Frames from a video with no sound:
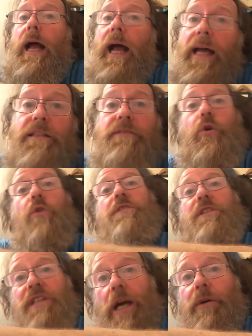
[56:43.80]
And of course,
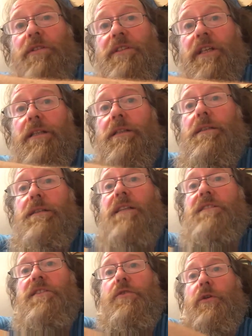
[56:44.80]
the charity,
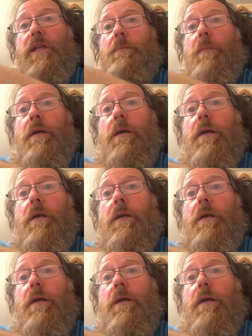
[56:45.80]
Daisy's Dream.